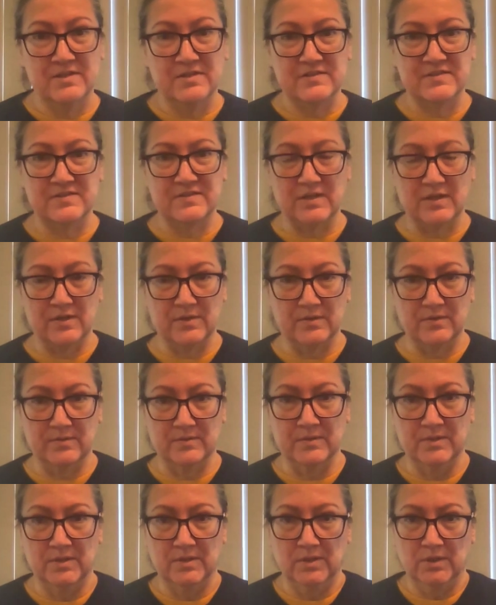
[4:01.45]

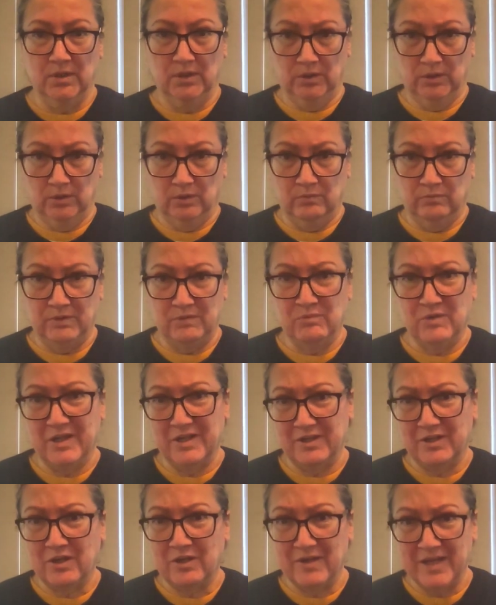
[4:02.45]
So we want
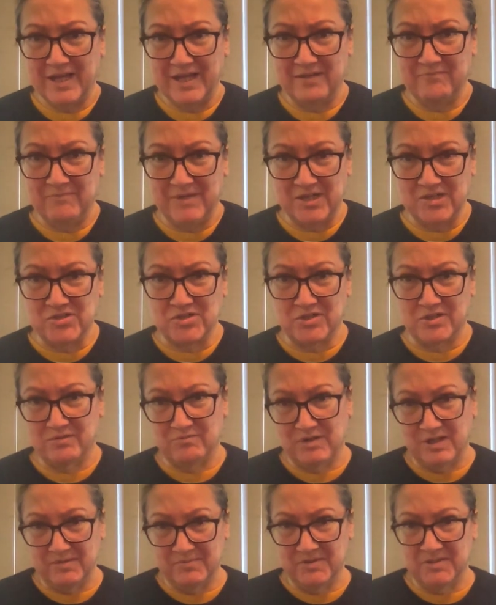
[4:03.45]
to go ahead and make sure that
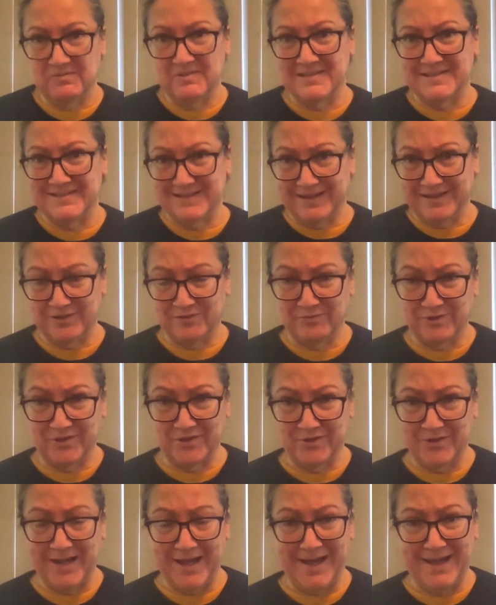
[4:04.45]
we're able to assess where
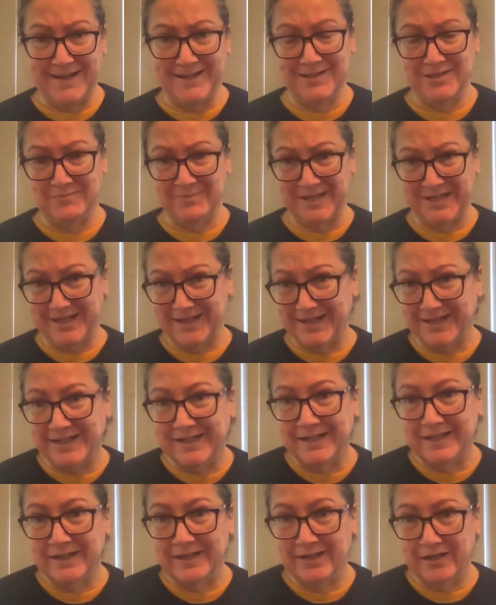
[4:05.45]
they're at the
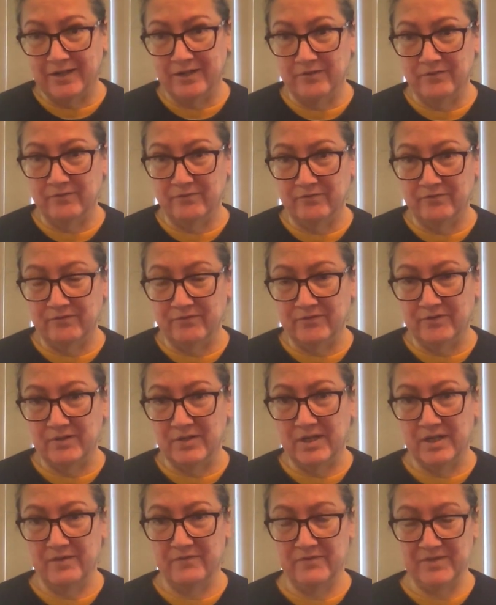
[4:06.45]
beginning of
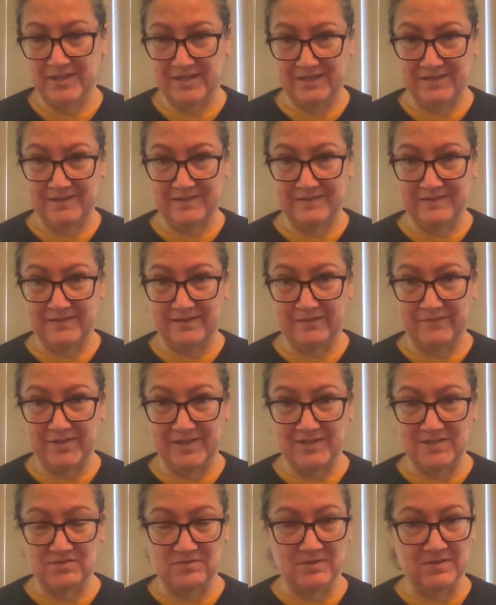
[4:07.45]
these
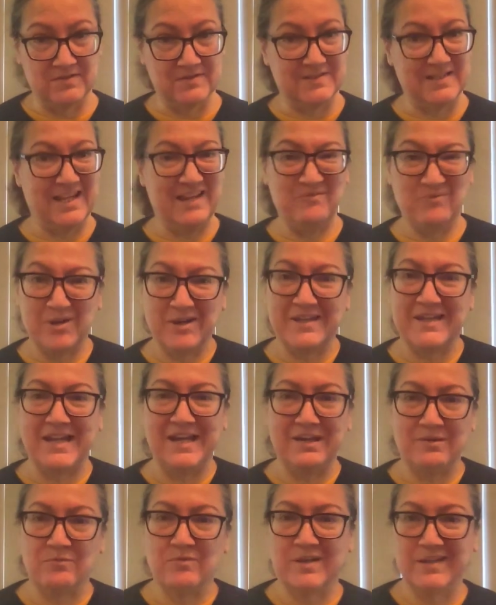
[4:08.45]
drills and where
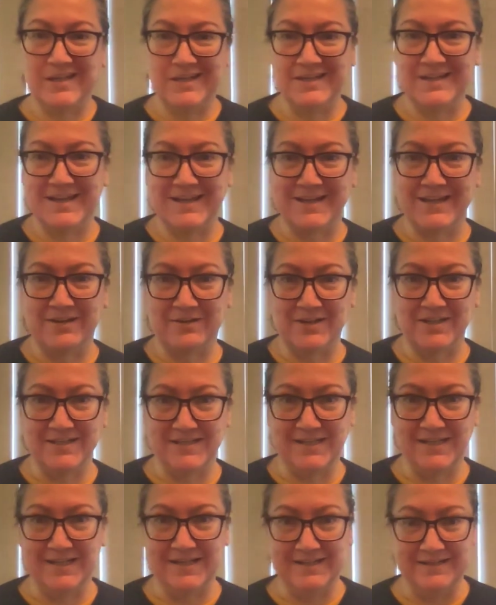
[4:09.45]
they net out at
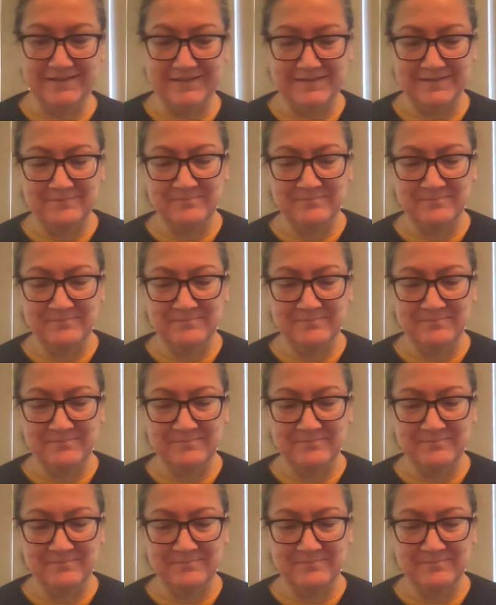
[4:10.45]
the end.